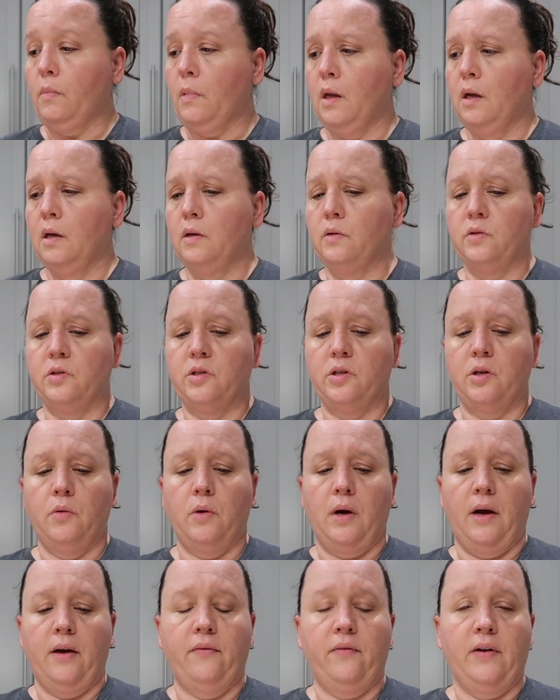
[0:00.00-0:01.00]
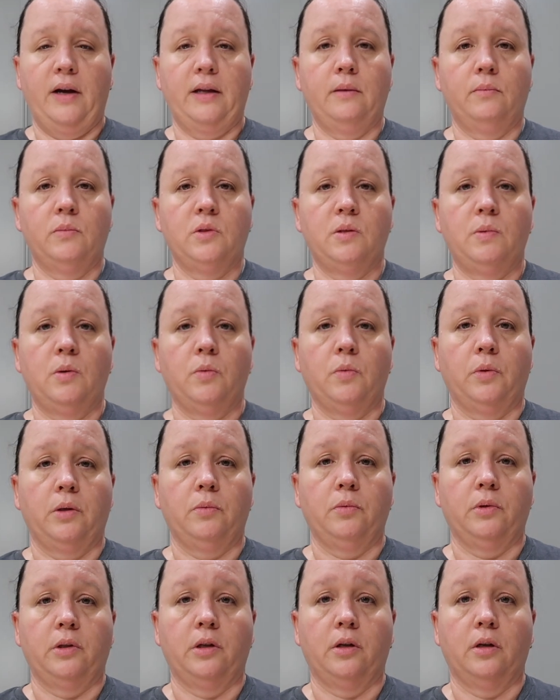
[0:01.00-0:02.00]
And so I find them to be really,
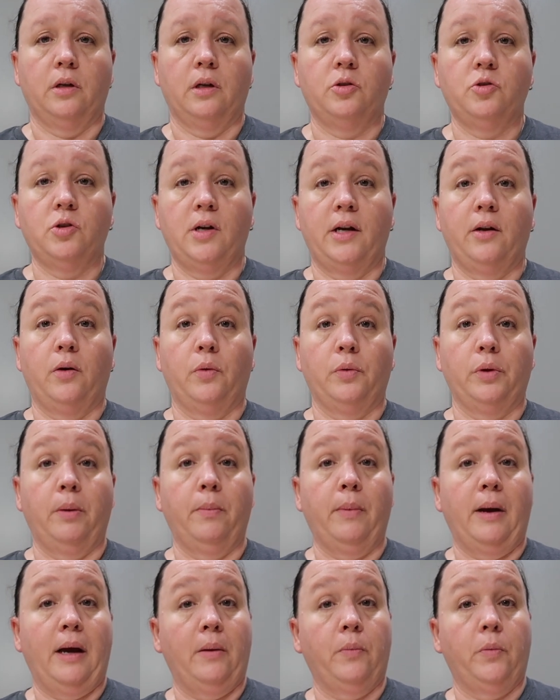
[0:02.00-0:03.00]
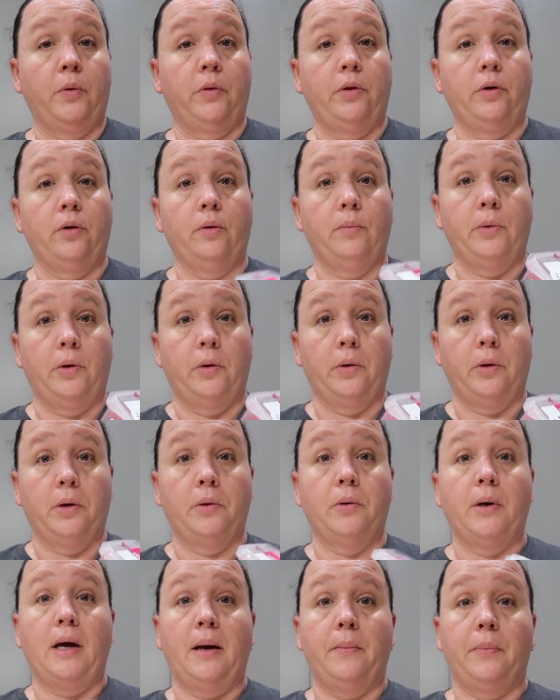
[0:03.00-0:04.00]
really good. I try to only buy them when they're
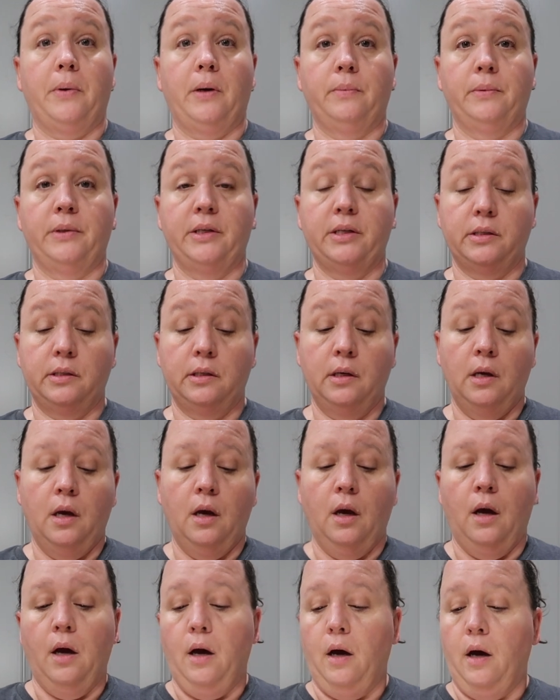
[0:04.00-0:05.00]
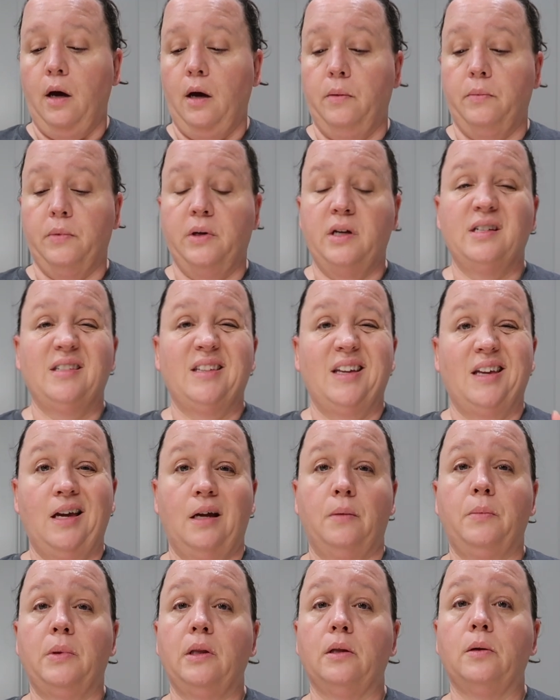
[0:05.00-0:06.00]
BOGO at Publix, because they
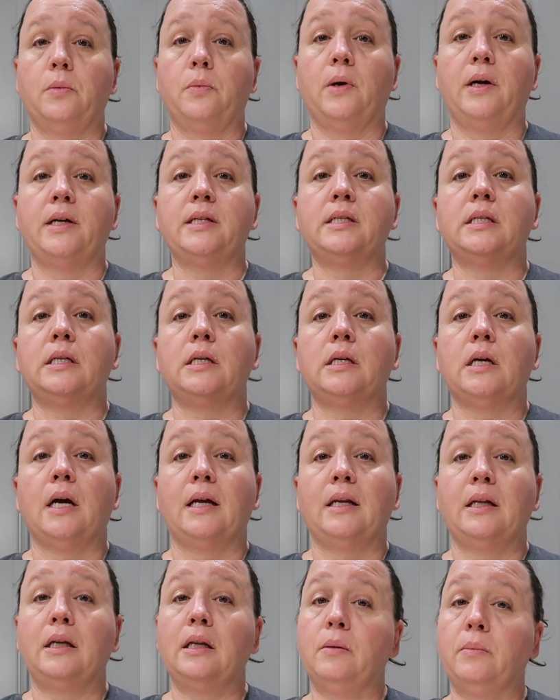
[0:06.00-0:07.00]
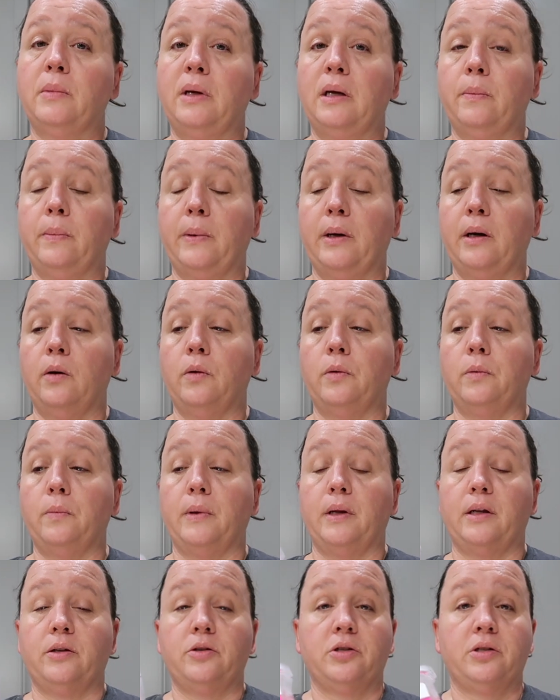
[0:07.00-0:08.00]
can be a little pricey. I need to make my own,
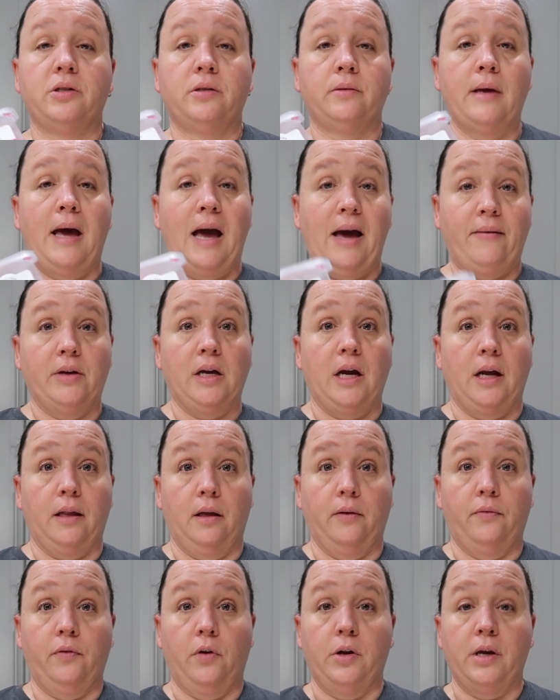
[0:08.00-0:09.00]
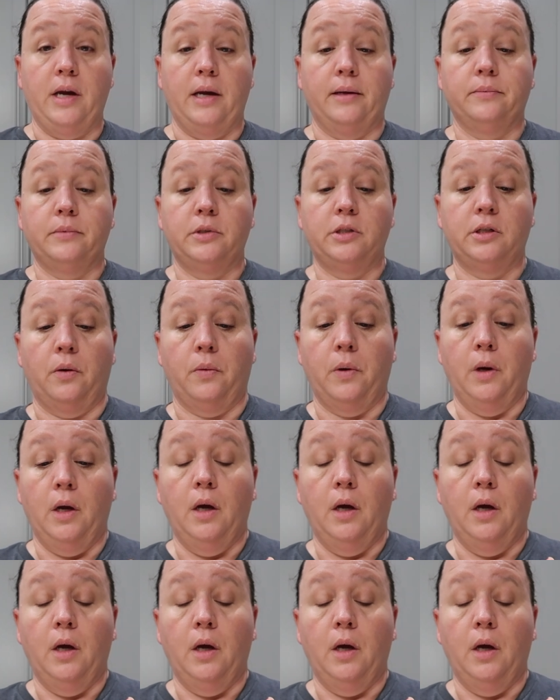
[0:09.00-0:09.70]
but I just haven't gotten that far yet. So